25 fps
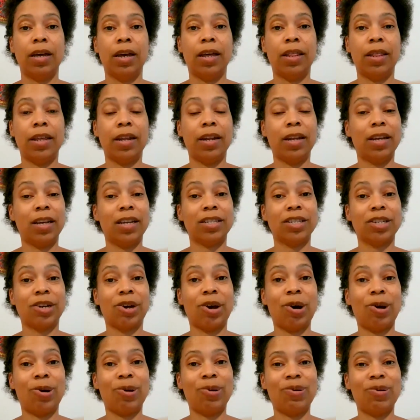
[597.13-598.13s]
and then it gets
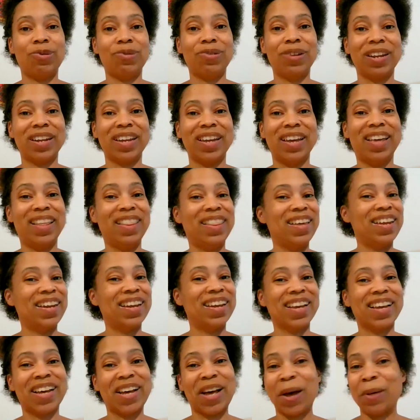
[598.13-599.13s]
cold and then it